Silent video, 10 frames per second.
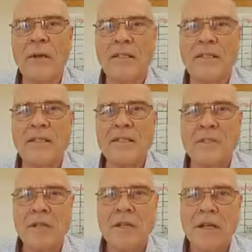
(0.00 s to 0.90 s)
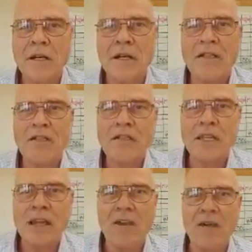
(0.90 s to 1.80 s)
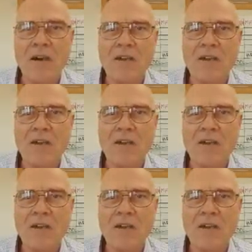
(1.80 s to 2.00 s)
of my subs just now